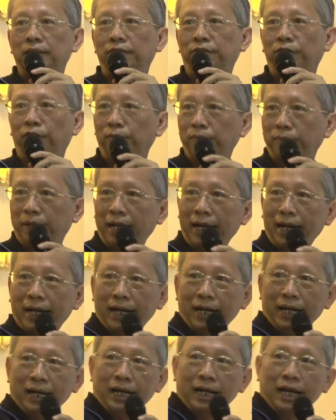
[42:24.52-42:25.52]
From
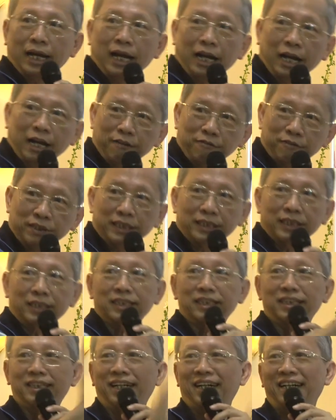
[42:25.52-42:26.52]
there, everything
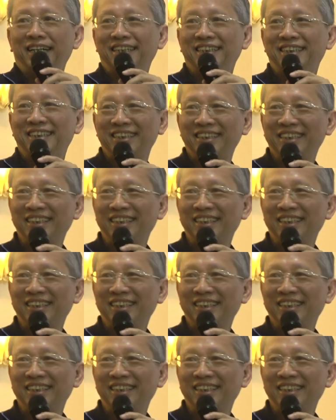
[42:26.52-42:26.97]
arises.